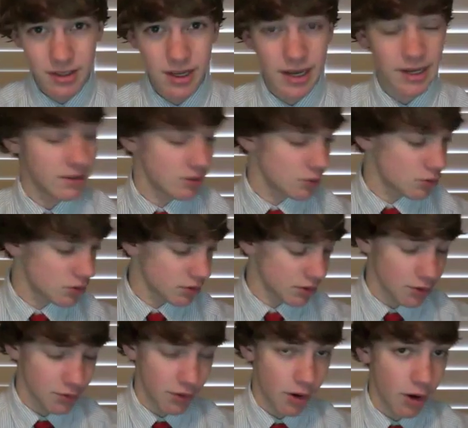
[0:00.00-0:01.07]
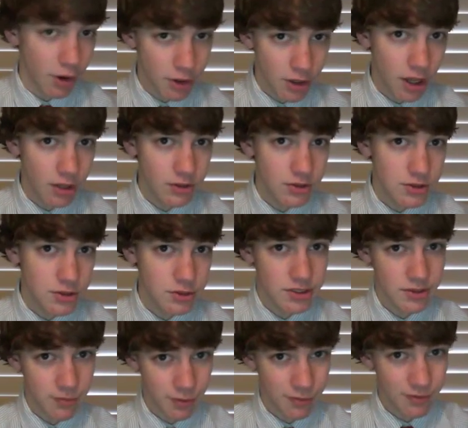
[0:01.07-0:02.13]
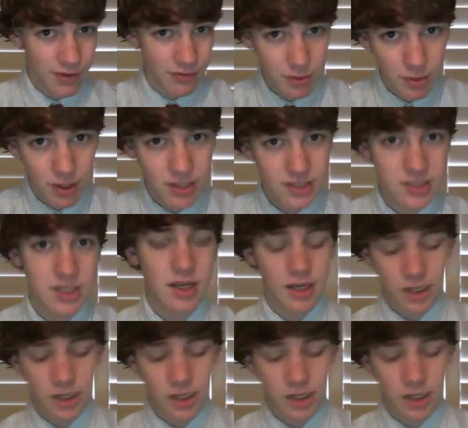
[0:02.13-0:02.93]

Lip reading: and it usually goes for $100, you list it for 50 bucks,